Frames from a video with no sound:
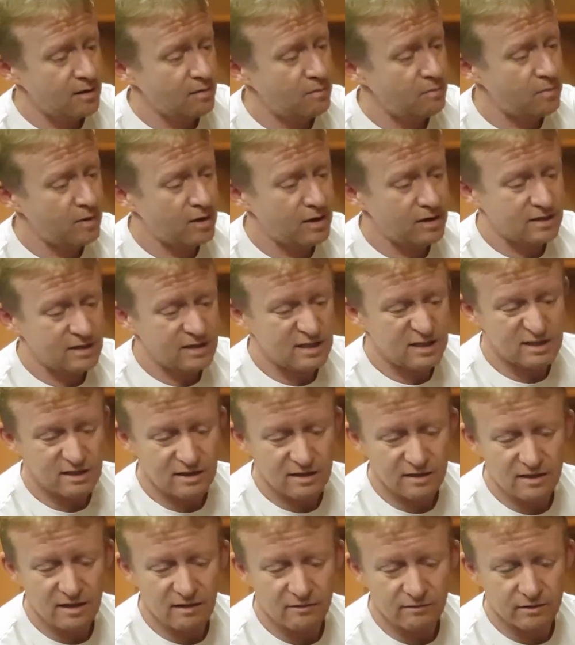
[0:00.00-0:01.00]
But it's
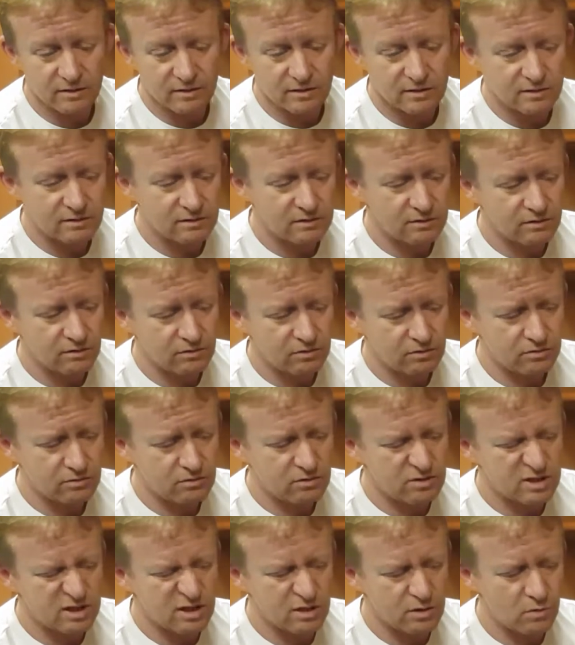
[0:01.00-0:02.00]
lovely,
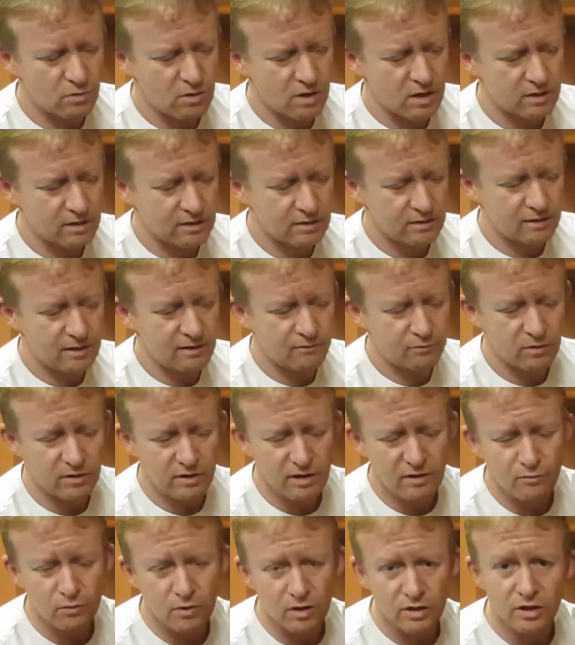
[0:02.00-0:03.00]
nice little one.
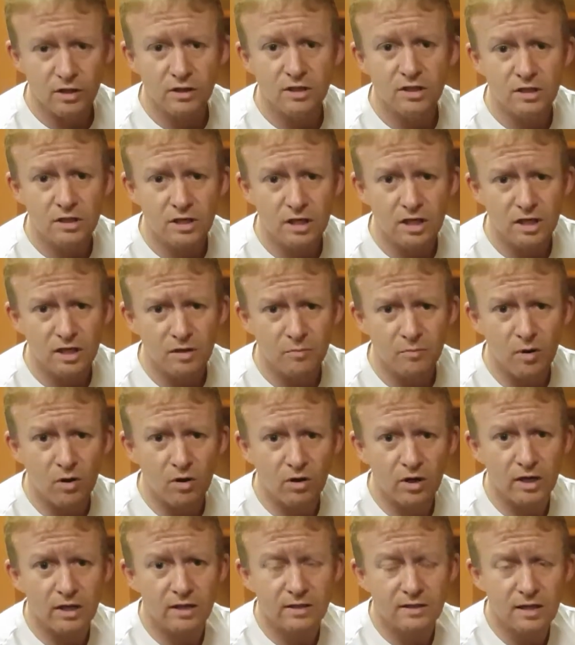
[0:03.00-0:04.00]
Not one you can stick in your
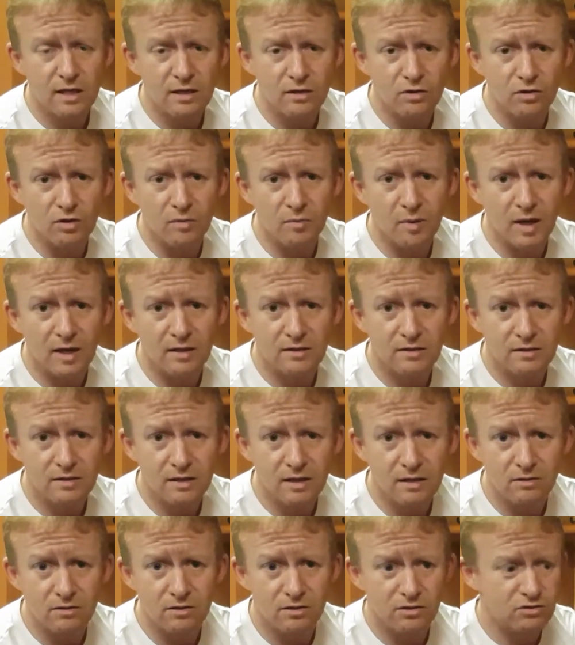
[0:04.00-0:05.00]
pocket, take on the bus,
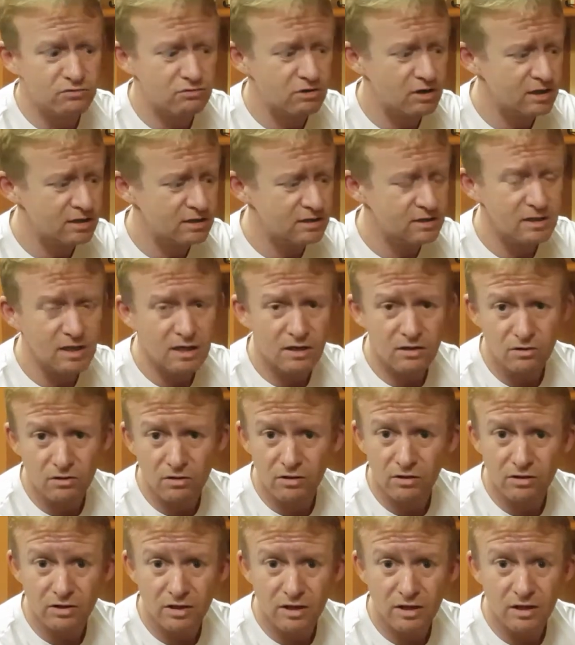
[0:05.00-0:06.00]
take on the train, take on
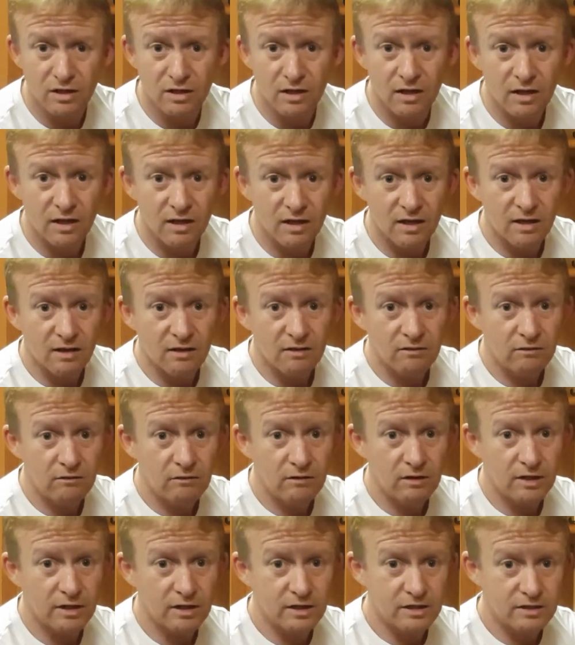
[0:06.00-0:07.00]
holiday.
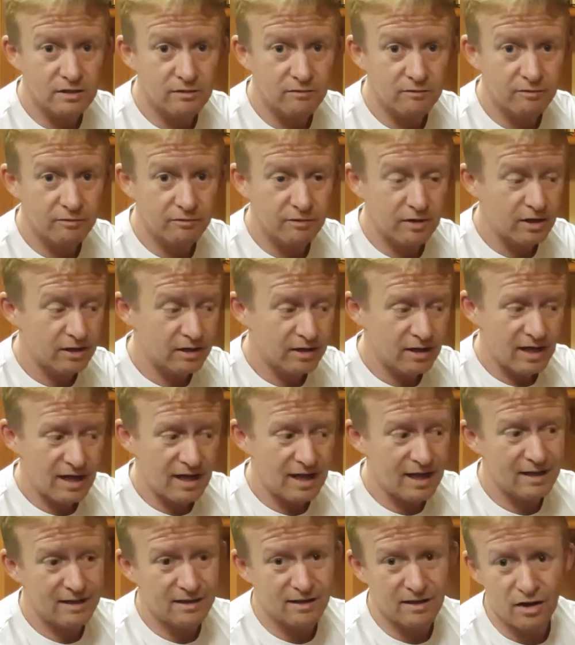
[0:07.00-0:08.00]
Really easy and fun.
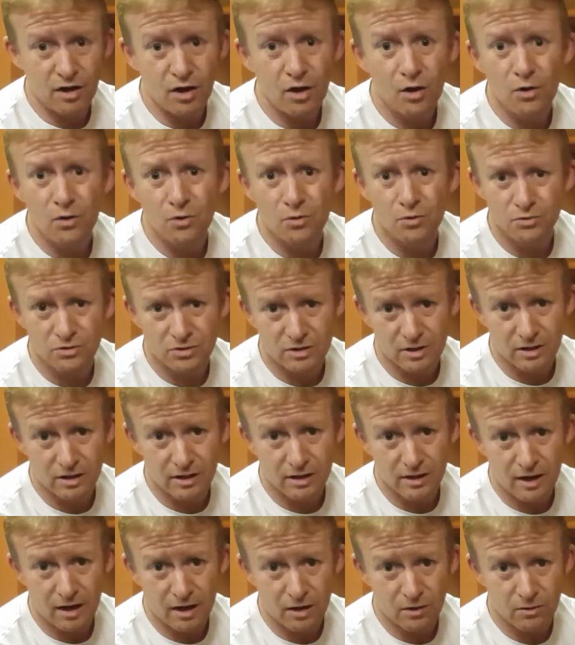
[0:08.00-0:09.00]
And who's going to
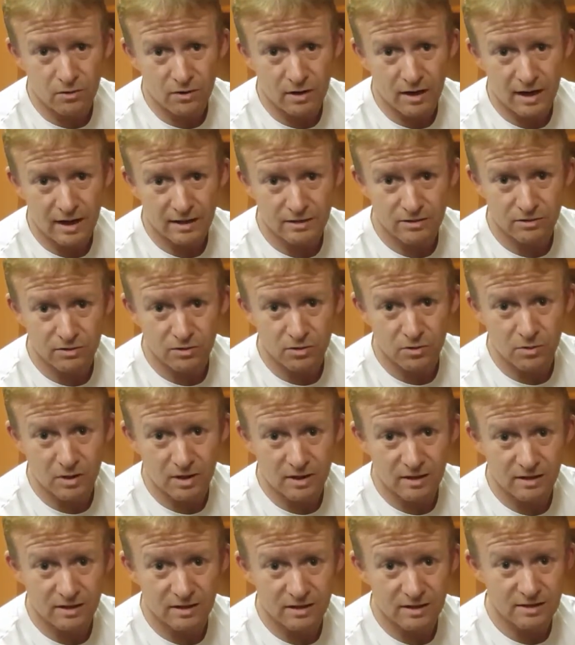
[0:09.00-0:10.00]
know how to do one
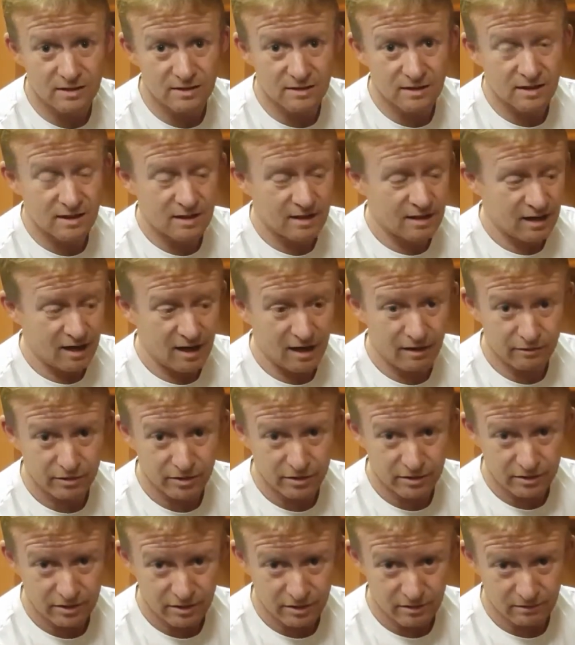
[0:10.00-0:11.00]
of these other
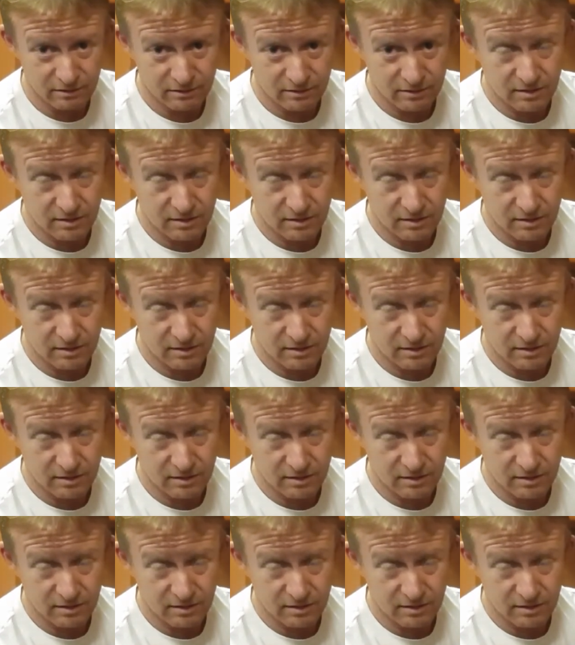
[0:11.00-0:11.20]
than you?